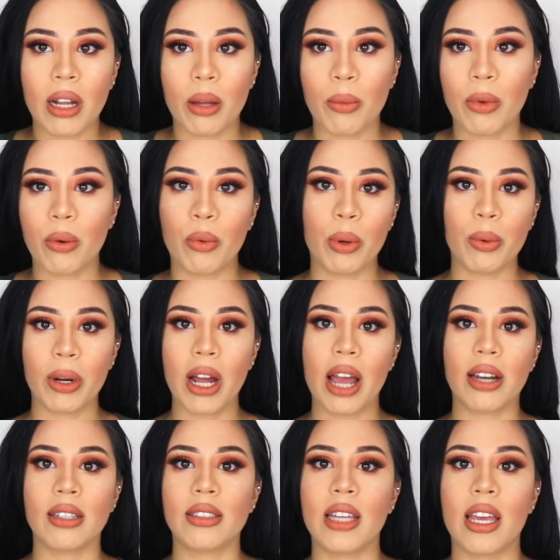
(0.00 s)
Like, we were
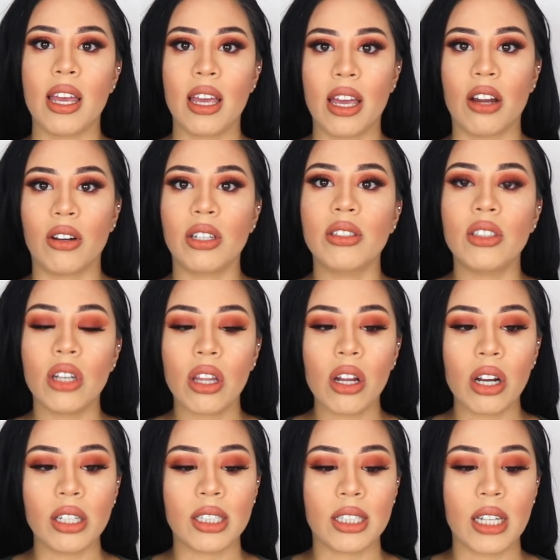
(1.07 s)
kind of taking care of each
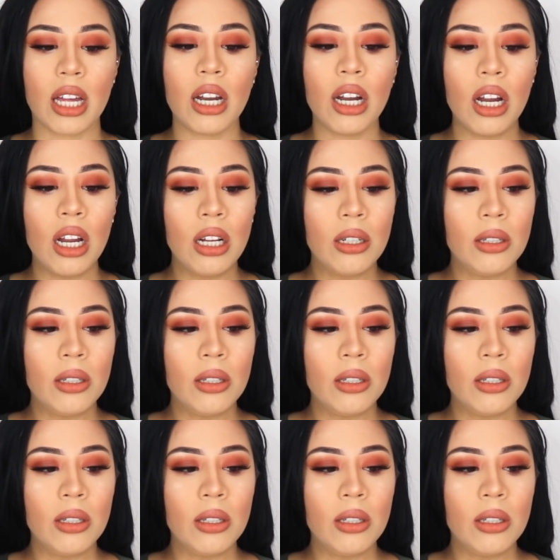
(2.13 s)
other instead.